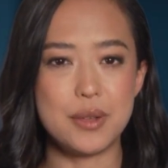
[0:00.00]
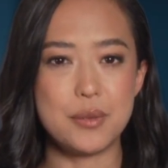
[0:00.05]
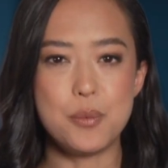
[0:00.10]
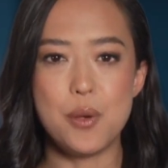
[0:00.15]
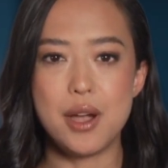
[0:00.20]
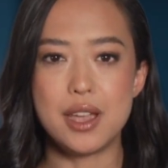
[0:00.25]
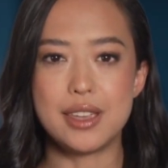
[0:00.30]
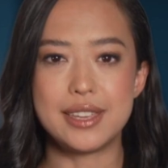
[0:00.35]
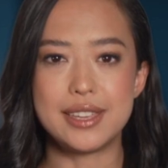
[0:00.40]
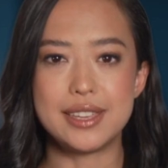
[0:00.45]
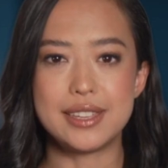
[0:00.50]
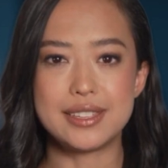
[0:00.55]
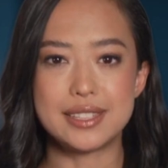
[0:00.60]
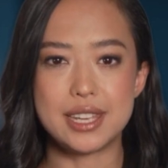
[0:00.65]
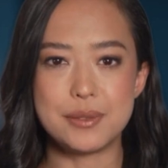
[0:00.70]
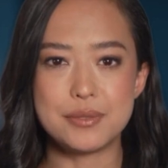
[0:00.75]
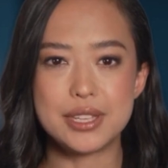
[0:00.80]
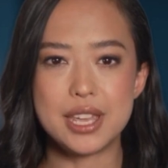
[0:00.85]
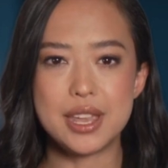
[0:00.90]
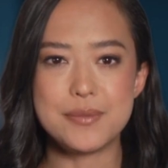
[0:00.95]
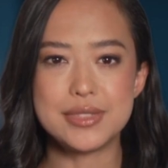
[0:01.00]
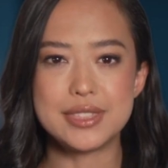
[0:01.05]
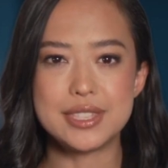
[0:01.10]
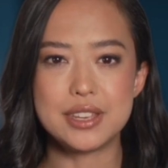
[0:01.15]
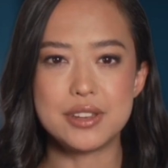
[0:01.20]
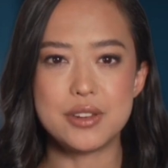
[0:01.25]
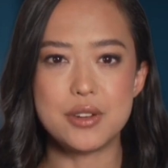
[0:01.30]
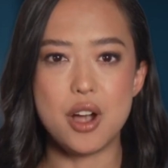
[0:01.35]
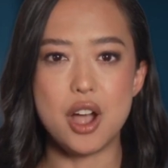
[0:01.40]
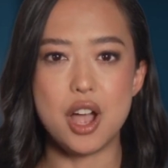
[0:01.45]
While it can sometimes
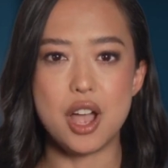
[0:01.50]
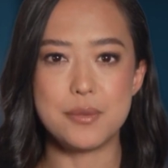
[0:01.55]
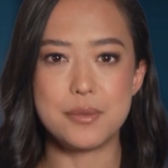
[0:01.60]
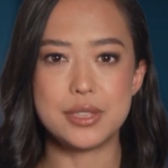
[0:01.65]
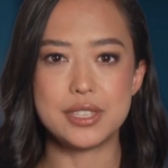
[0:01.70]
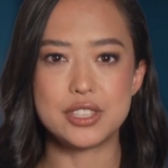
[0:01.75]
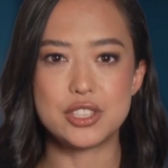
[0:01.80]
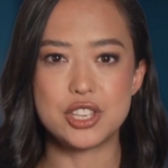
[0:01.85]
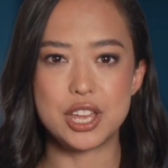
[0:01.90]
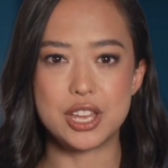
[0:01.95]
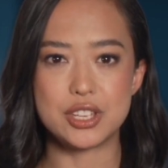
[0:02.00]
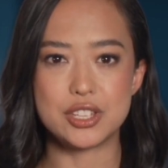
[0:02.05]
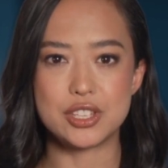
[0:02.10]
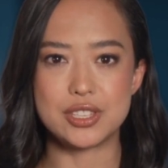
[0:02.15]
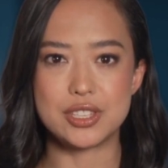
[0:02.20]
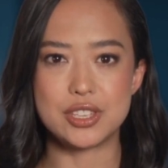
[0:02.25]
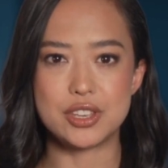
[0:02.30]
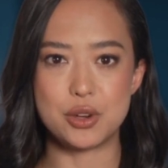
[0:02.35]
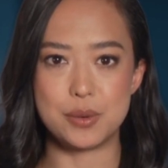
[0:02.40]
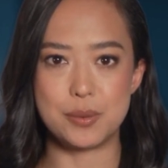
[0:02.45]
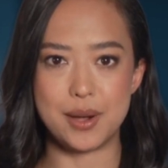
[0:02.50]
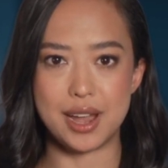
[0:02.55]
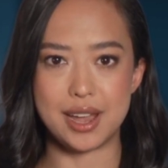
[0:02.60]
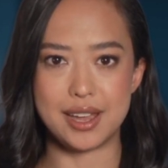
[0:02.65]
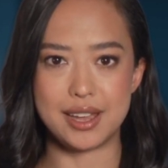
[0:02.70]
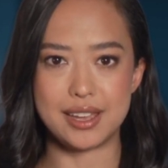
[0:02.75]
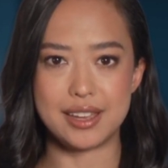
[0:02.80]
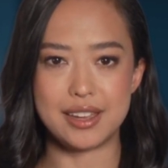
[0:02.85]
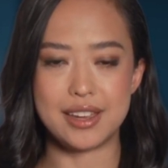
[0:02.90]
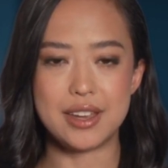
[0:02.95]
signal harmless changes in your
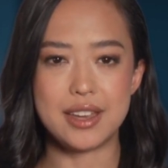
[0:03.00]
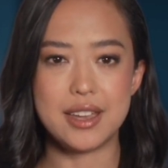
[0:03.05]
body,